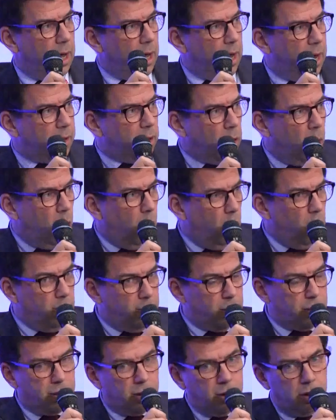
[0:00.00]
And all of
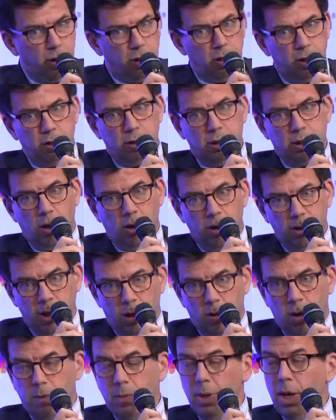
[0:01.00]
a sudden, Saudi
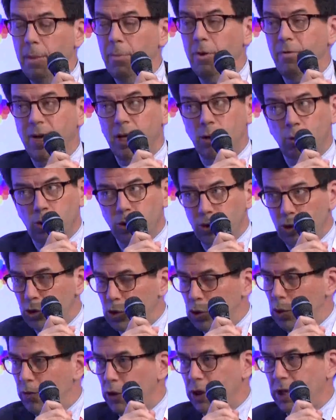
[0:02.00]
Arabia, but that was
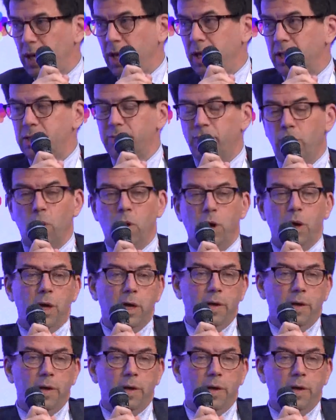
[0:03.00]
also the case for